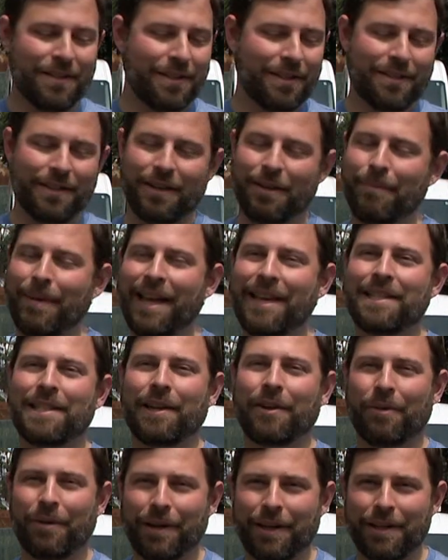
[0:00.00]
is an
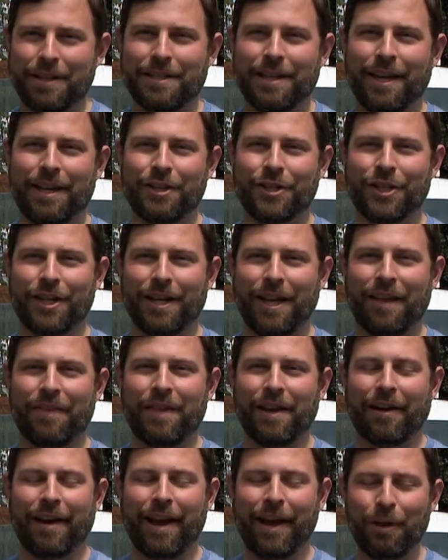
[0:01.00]
amazing organization, and
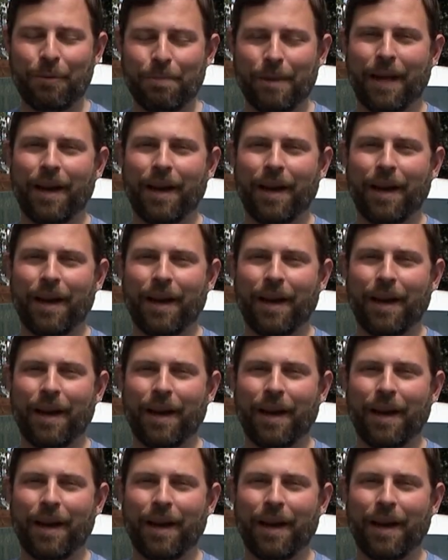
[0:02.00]
they're helping